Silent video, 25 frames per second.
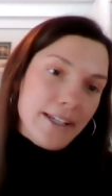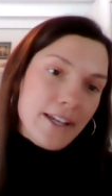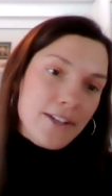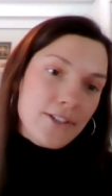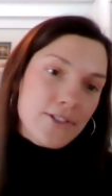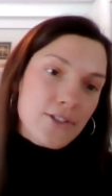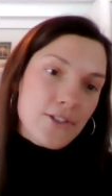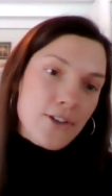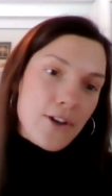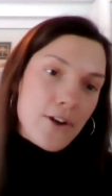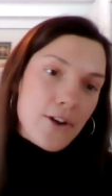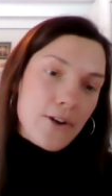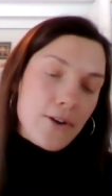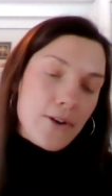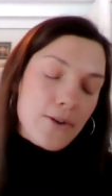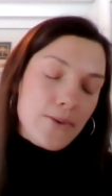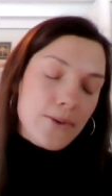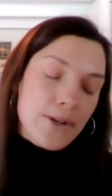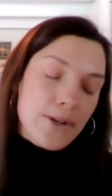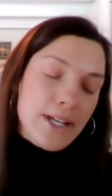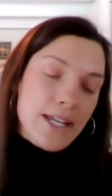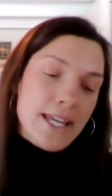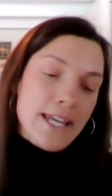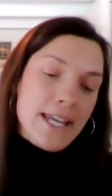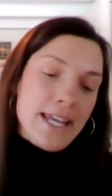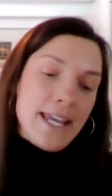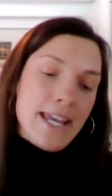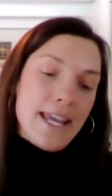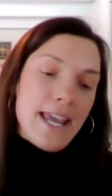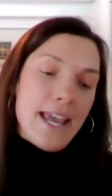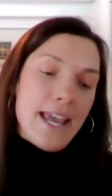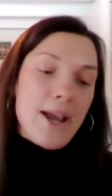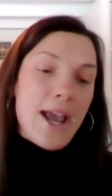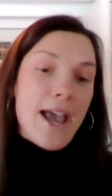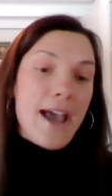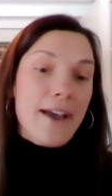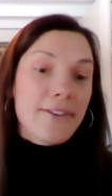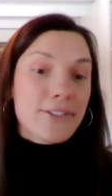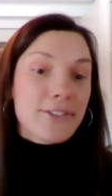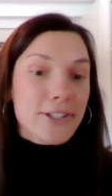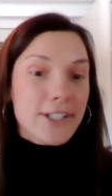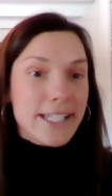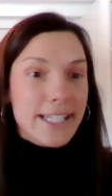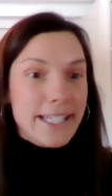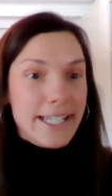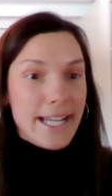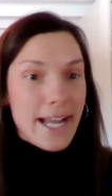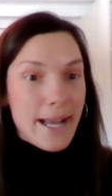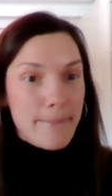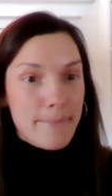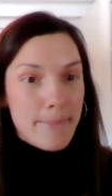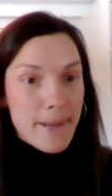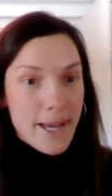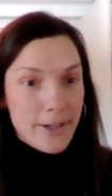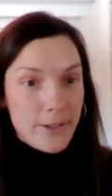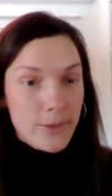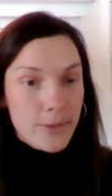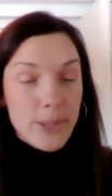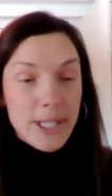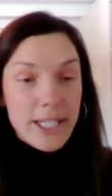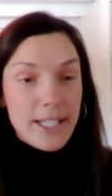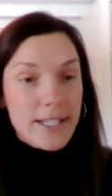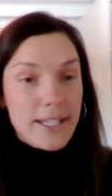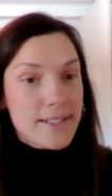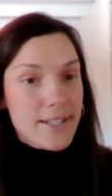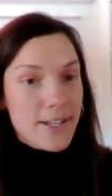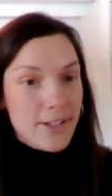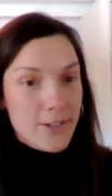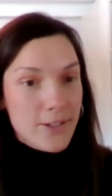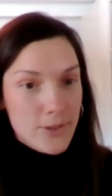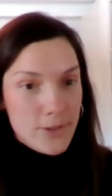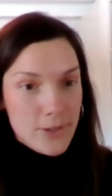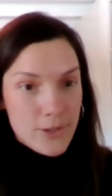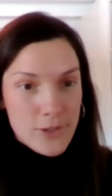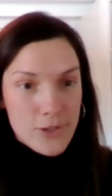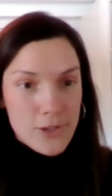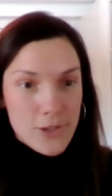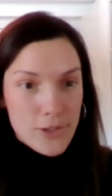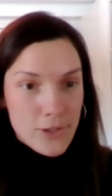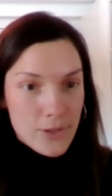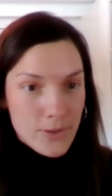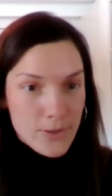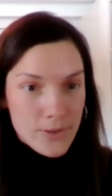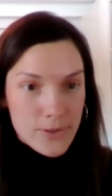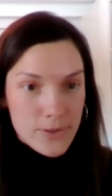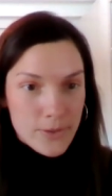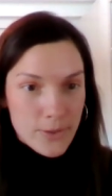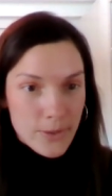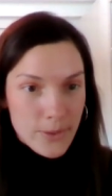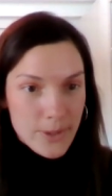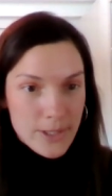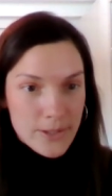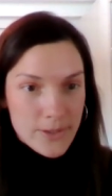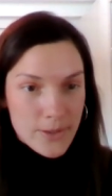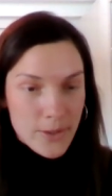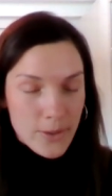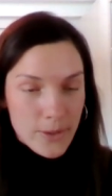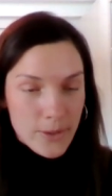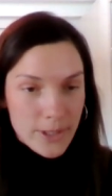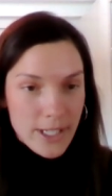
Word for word: And so after he got better, we continued to juice through his whole